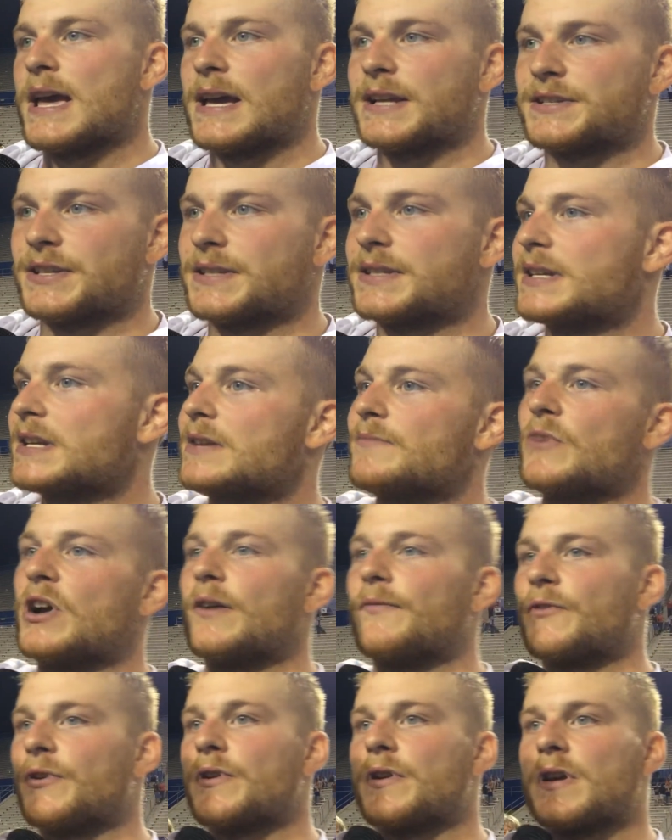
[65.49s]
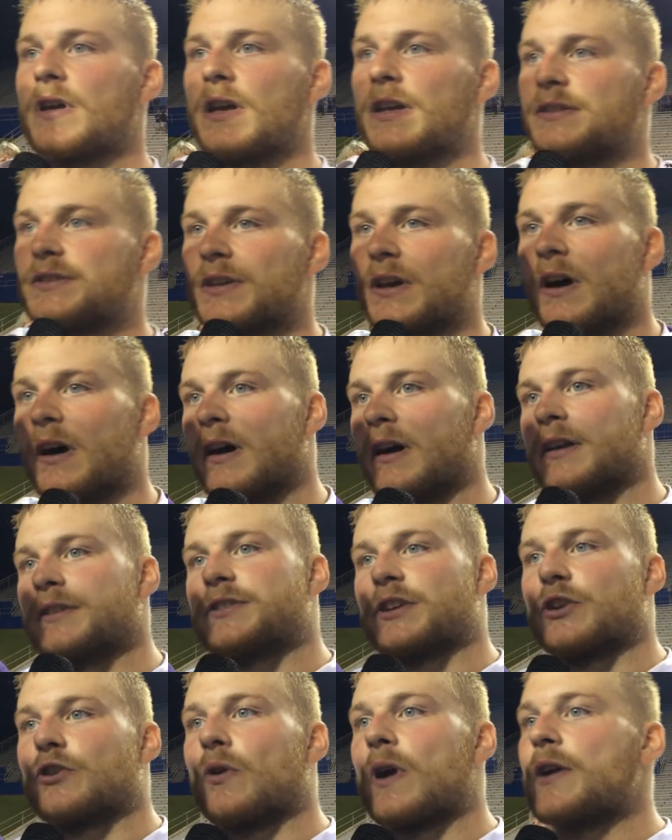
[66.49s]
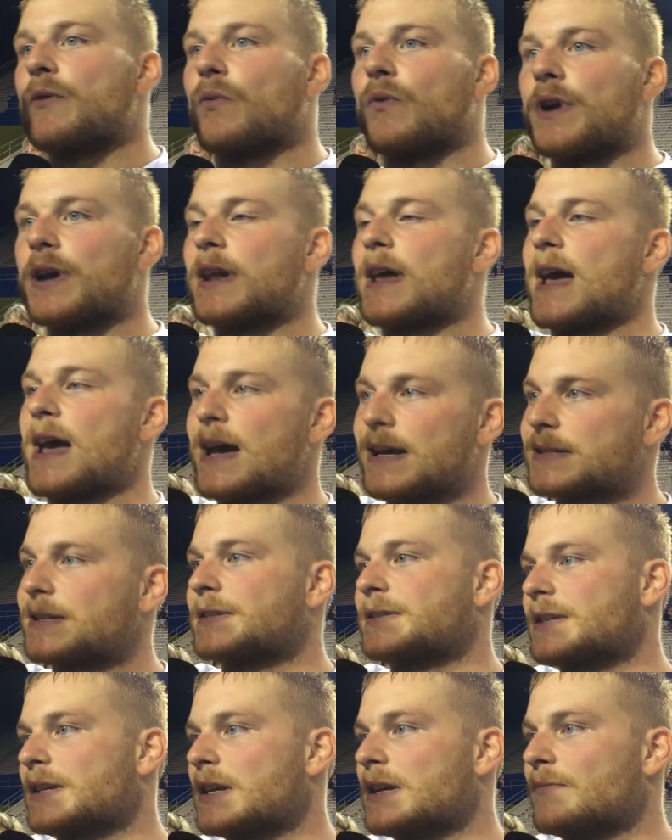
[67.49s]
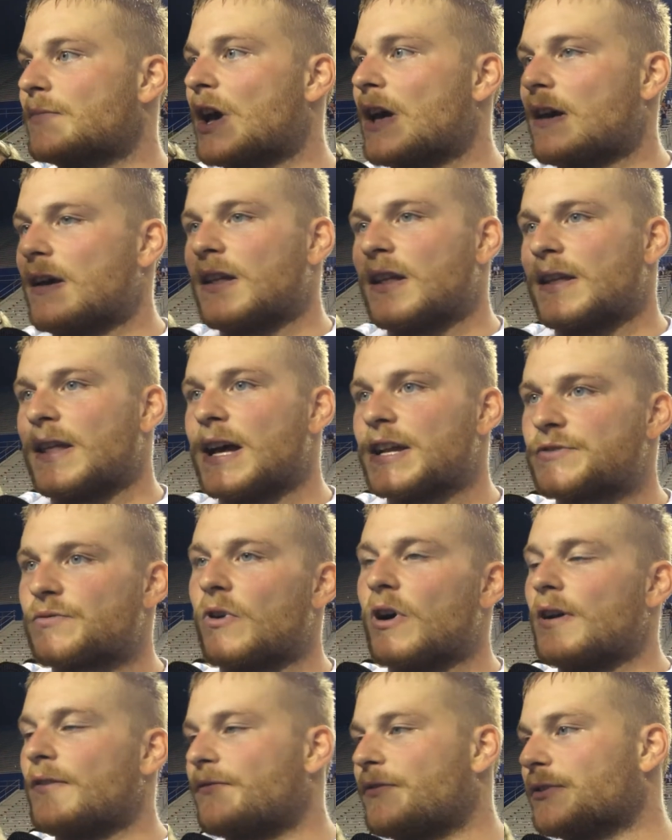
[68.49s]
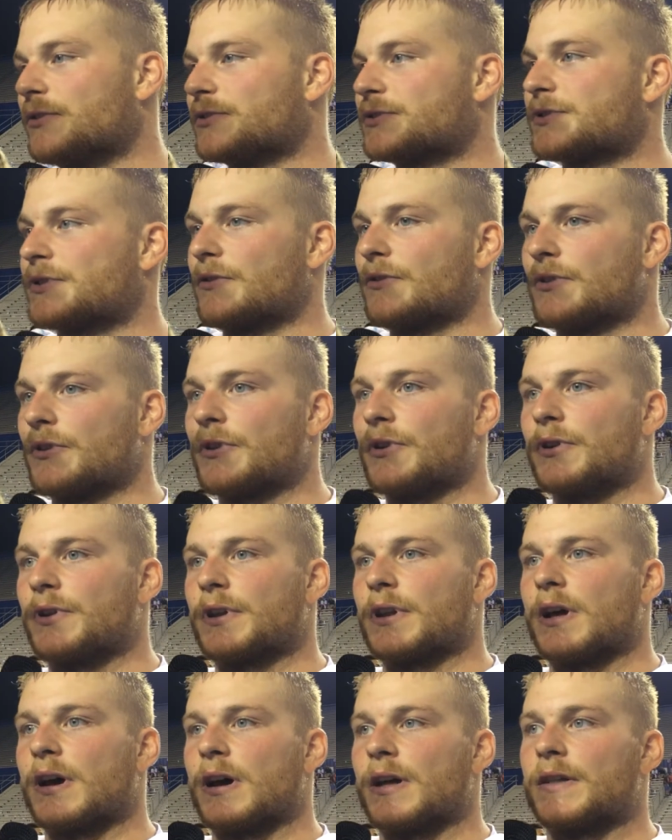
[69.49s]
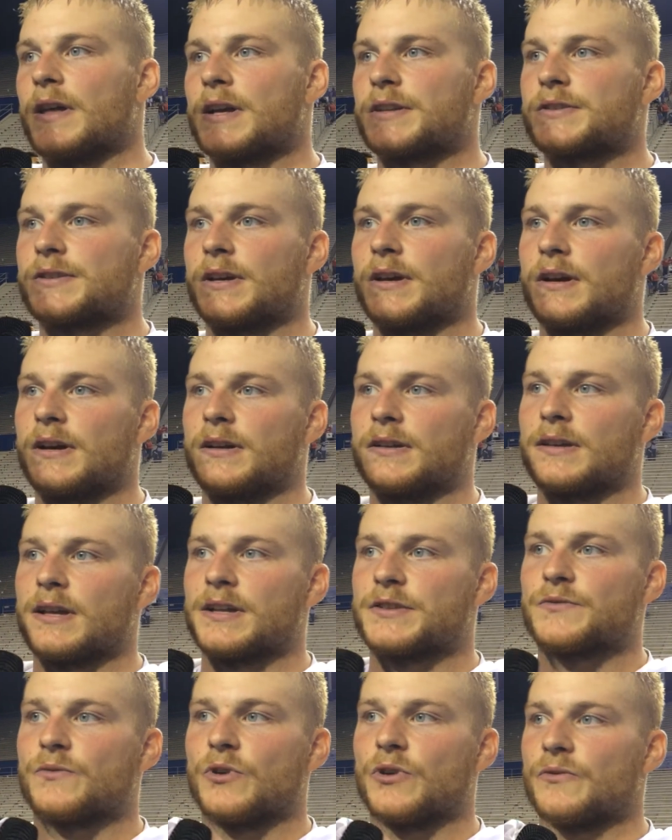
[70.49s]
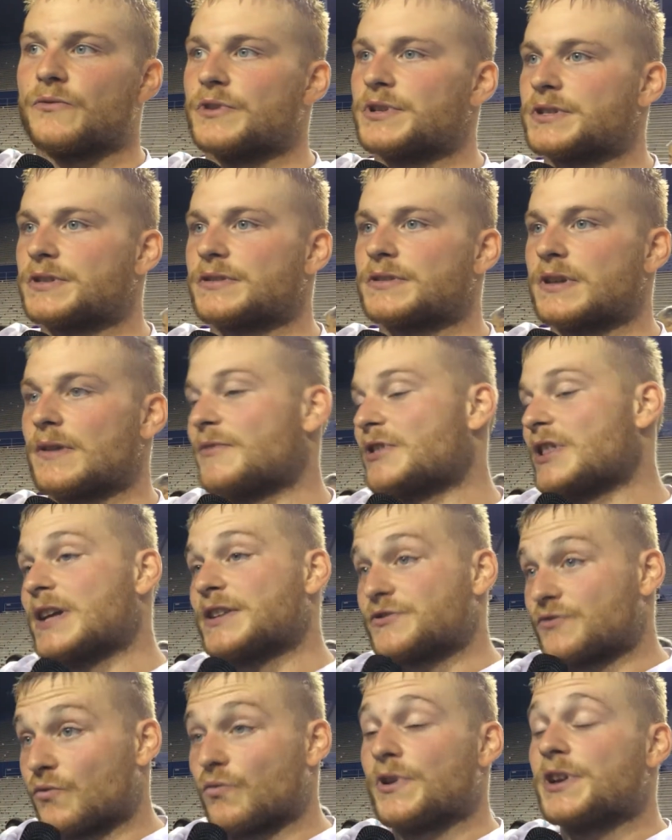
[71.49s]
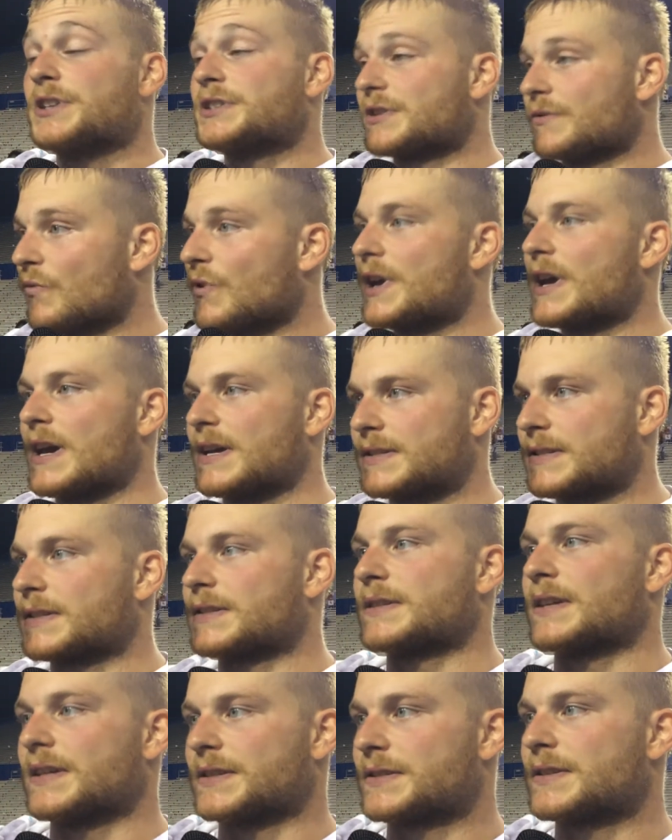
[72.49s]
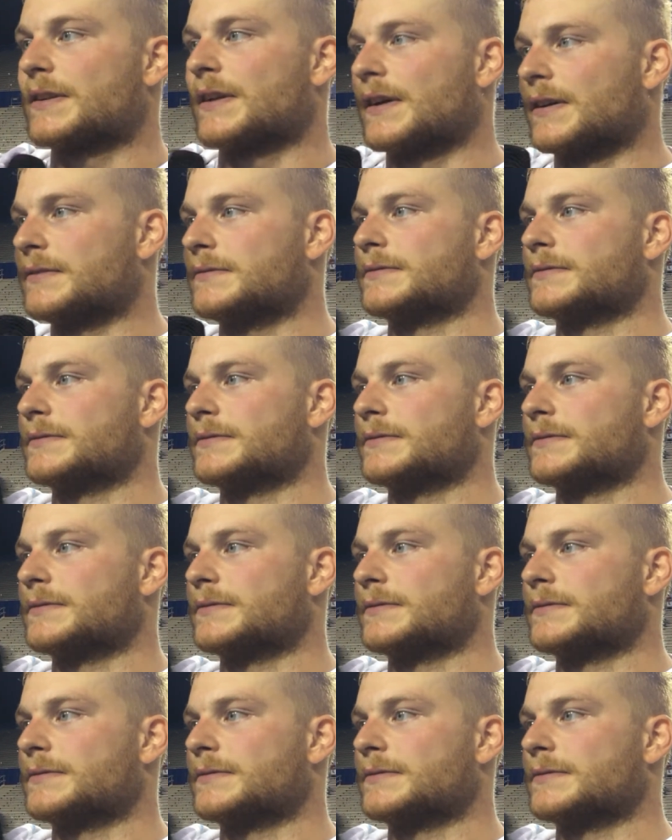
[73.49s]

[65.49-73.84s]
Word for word: It's a team effort. It's a, uh, it's a great win as a team. That's why it feels so good, and uh, that's uh, that's one of the reasons. I mean, that's the reason we had success tonight.